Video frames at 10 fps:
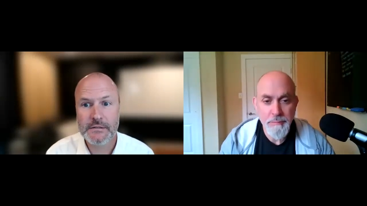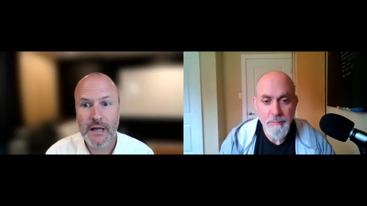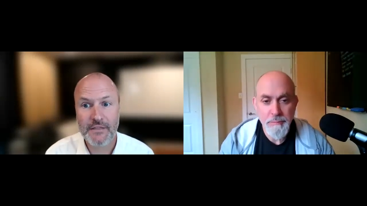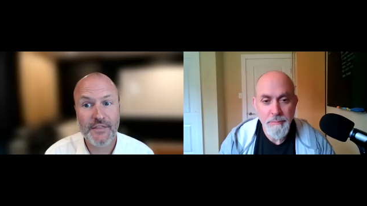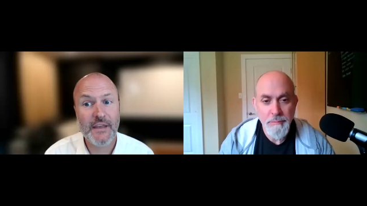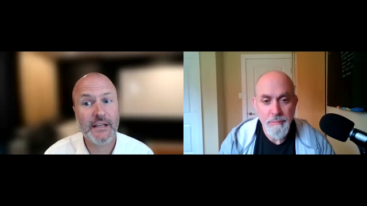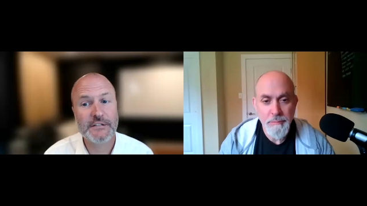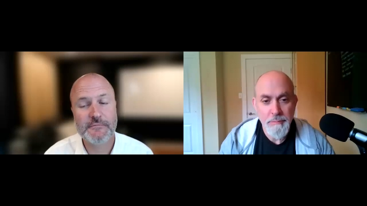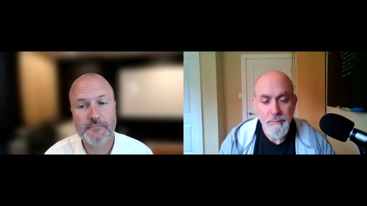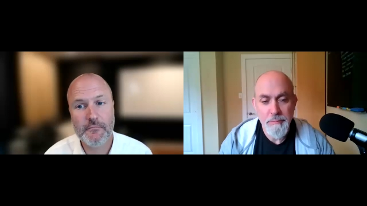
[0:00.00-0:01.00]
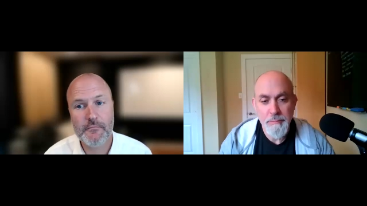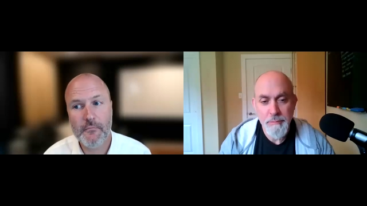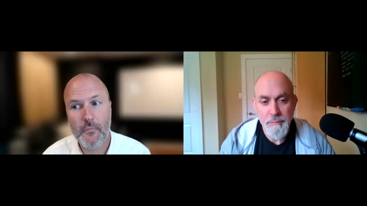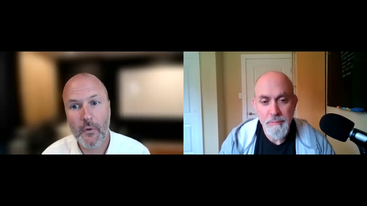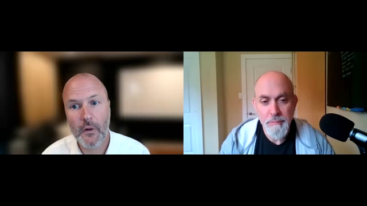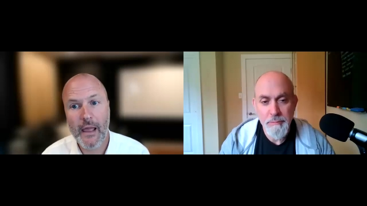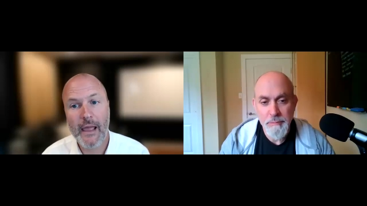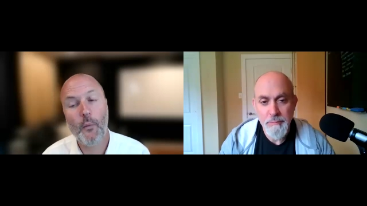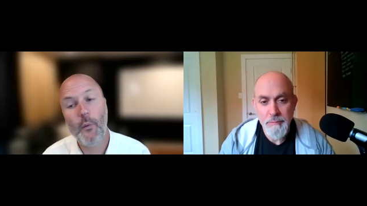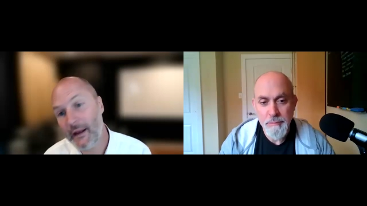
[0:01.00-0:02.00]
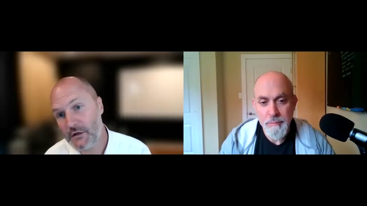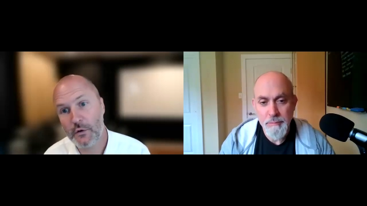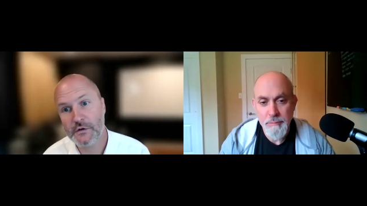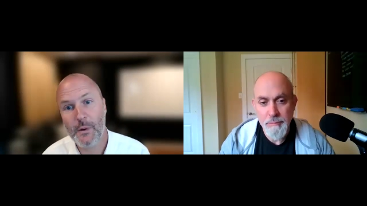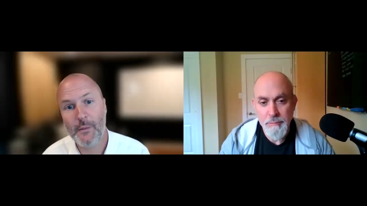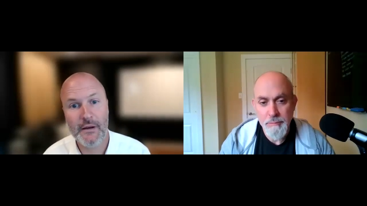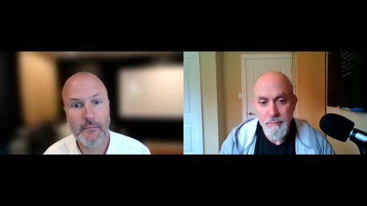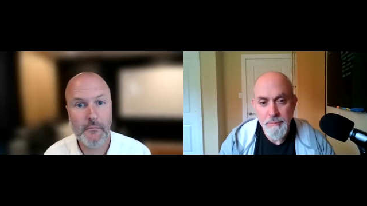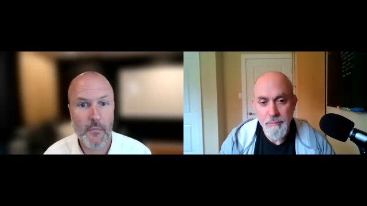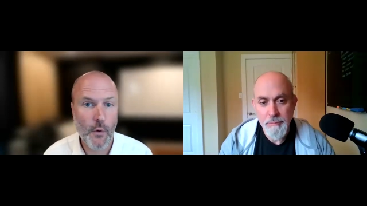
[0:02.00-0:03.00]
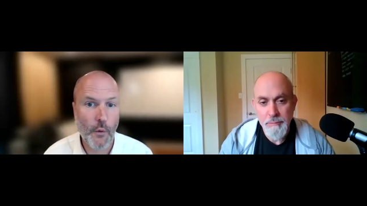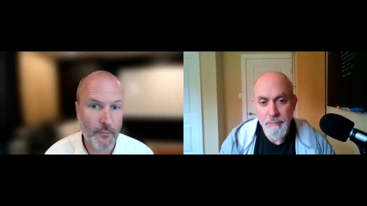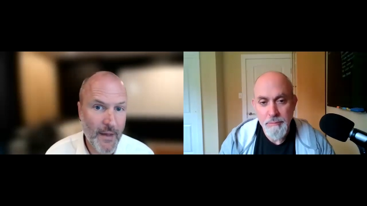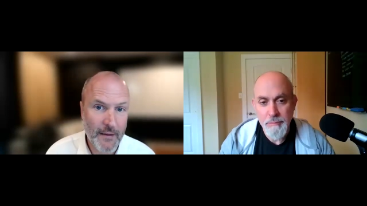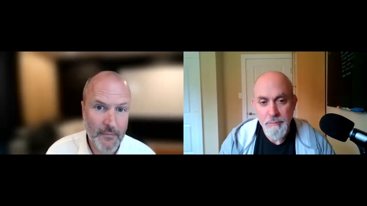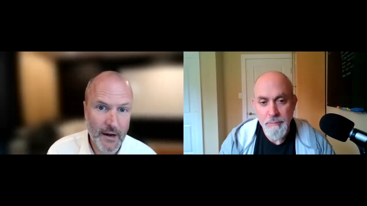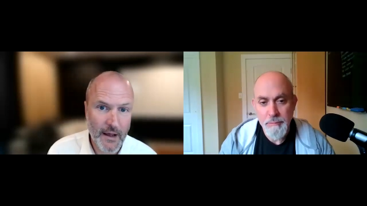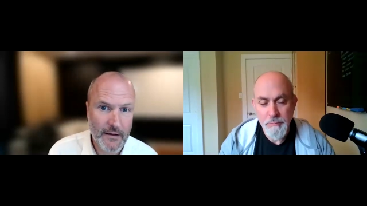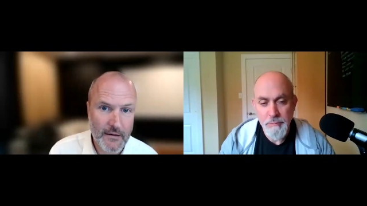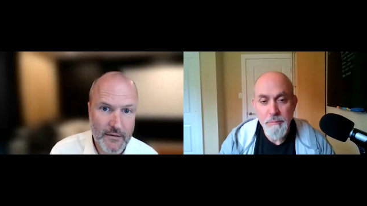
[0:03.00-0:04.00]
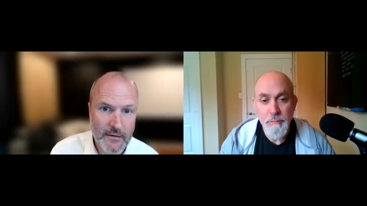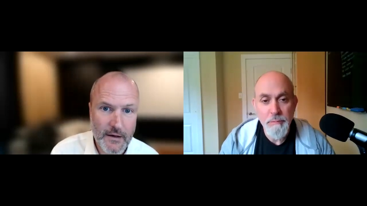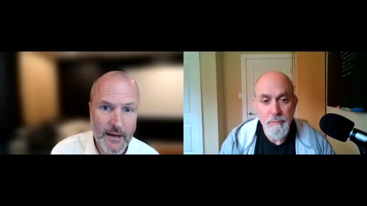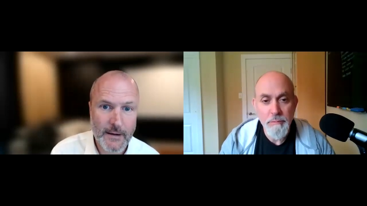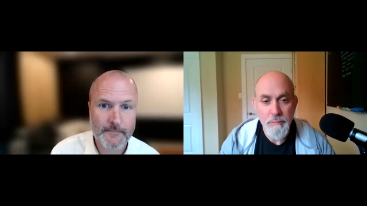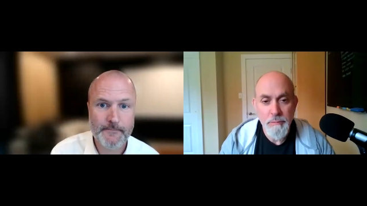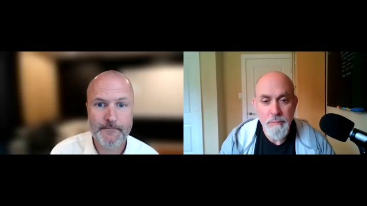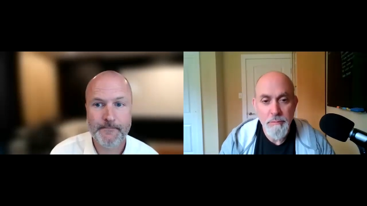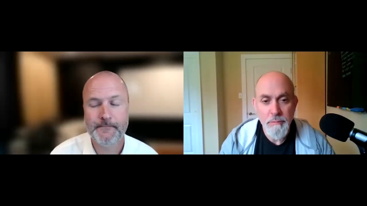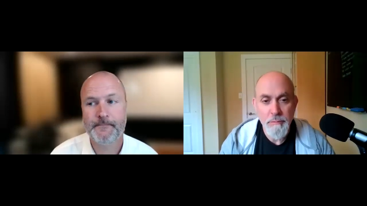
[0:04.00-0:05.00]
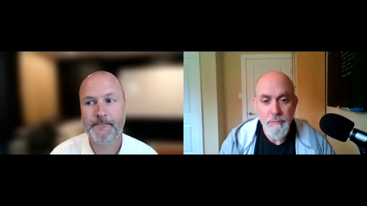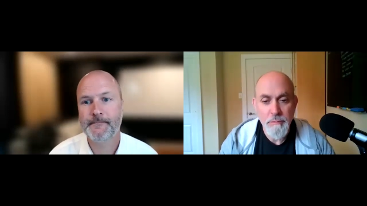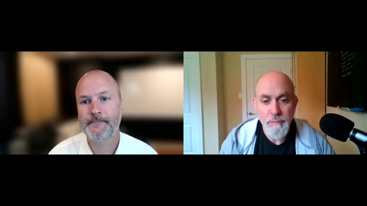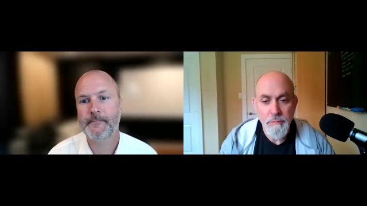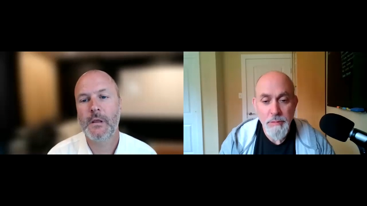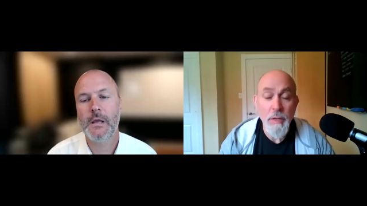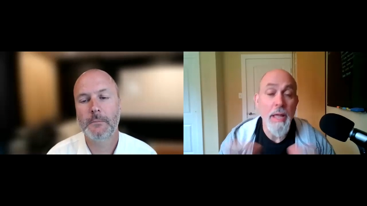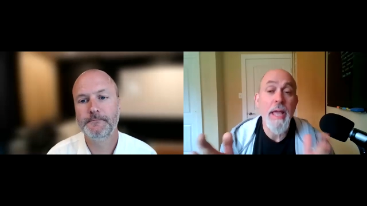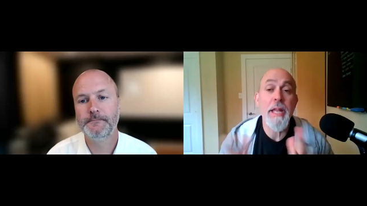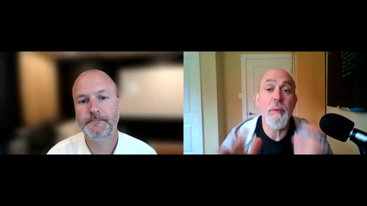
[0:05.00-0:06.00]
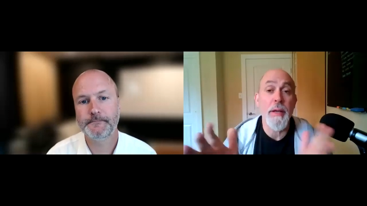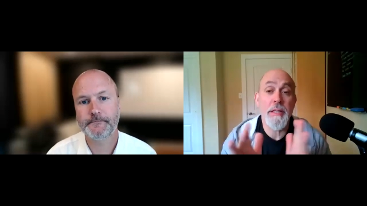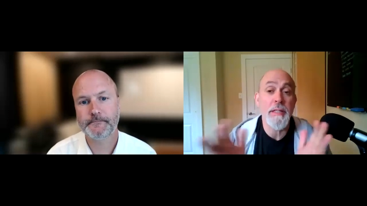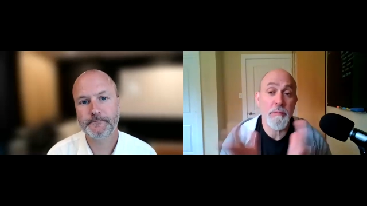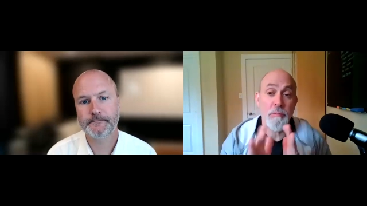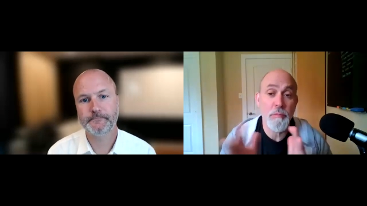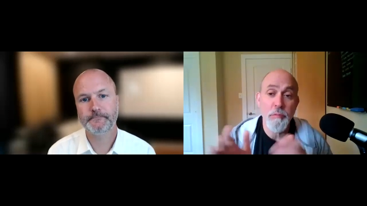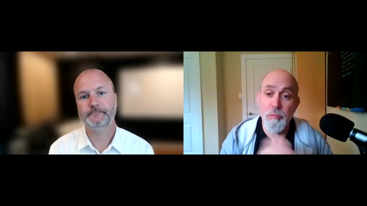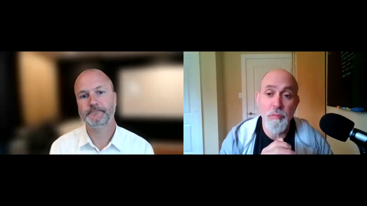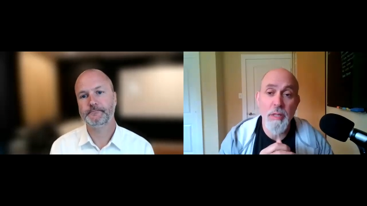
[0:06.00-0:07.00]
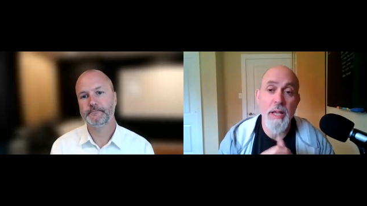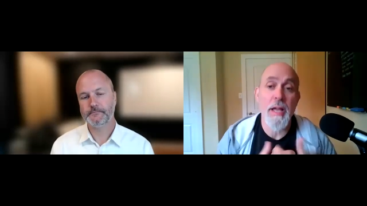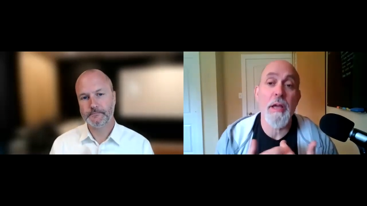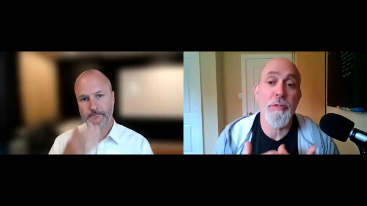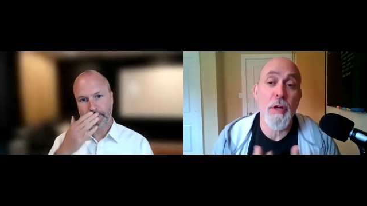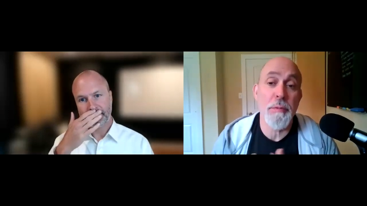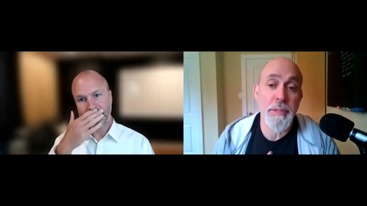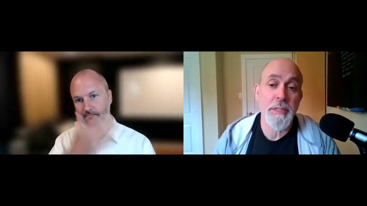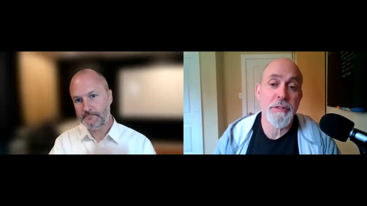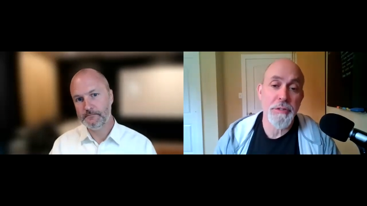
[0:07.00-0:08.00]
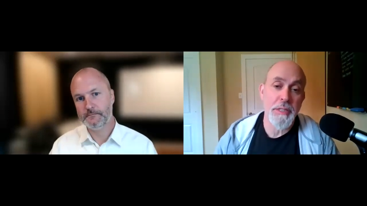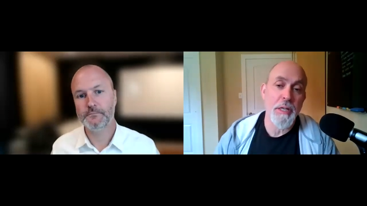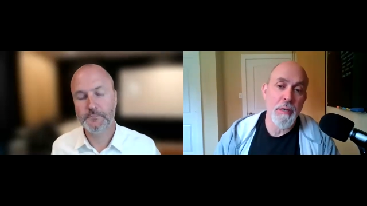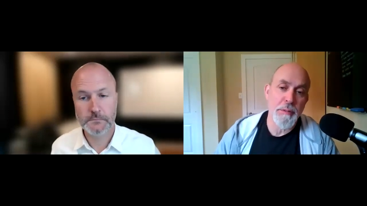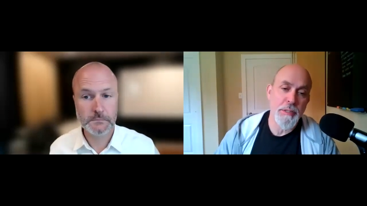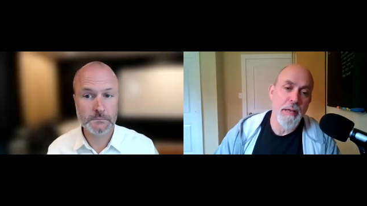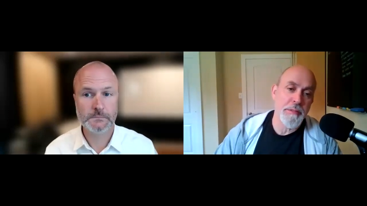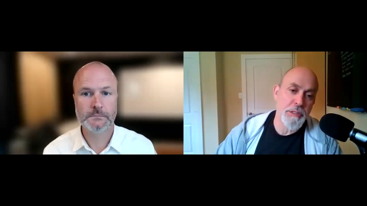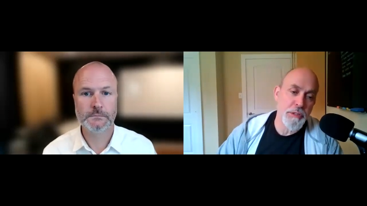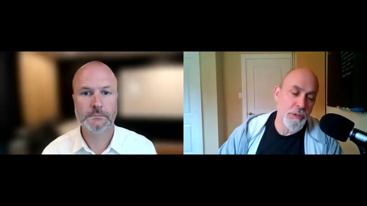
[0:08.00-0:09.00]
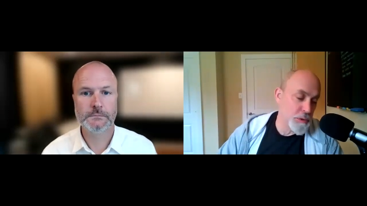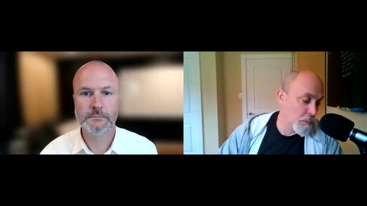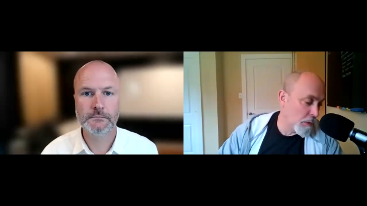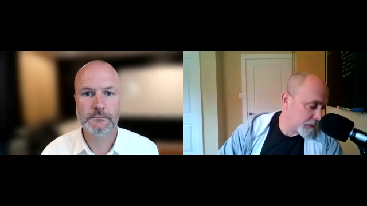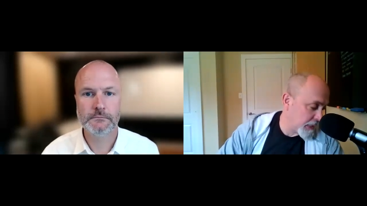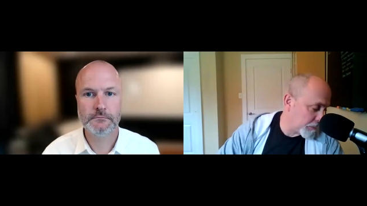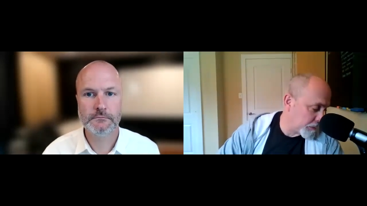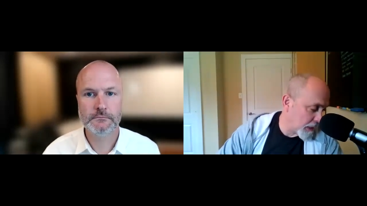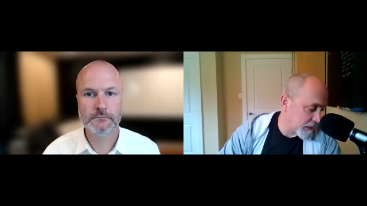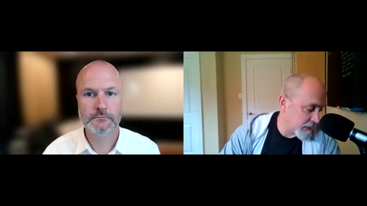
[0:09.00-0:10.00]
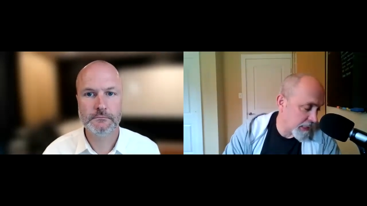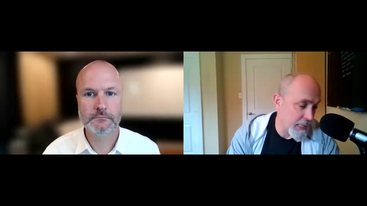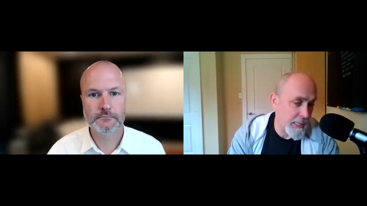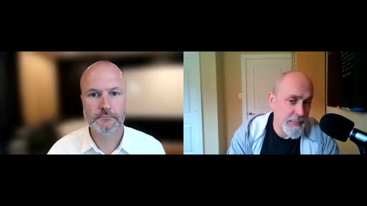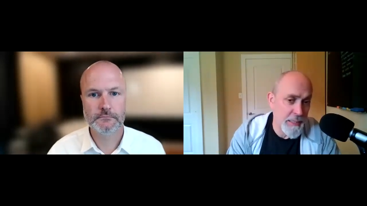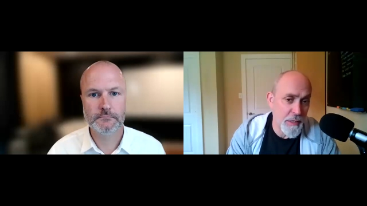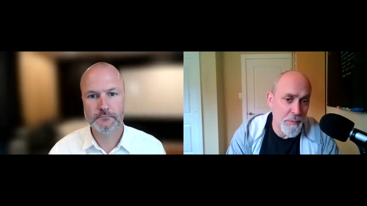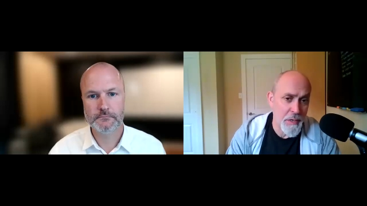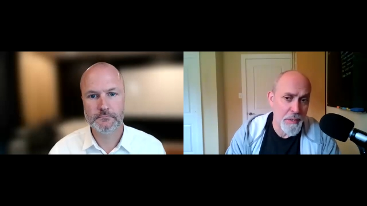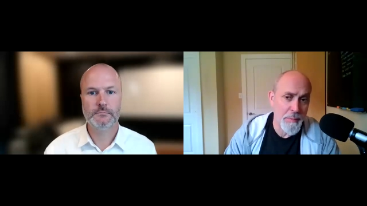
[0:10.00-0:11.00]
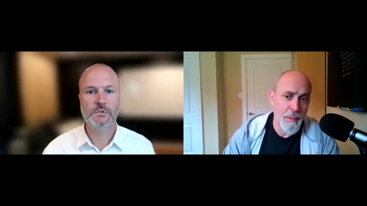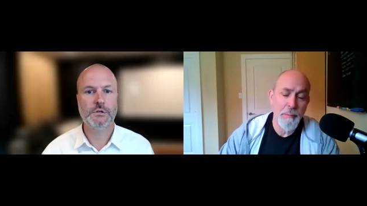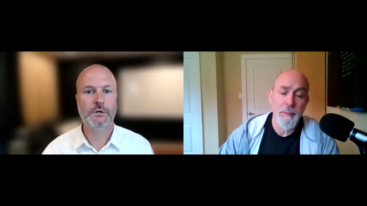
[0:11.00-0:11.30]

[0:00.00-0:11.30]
Speaker 1: I think it's weighted towards women over men, but. um
Speaker 2: yeah. Okay. Anyway, it, I thought it was interesting. You know, I mean, it's obviously too small of a sample size to get anything going on about,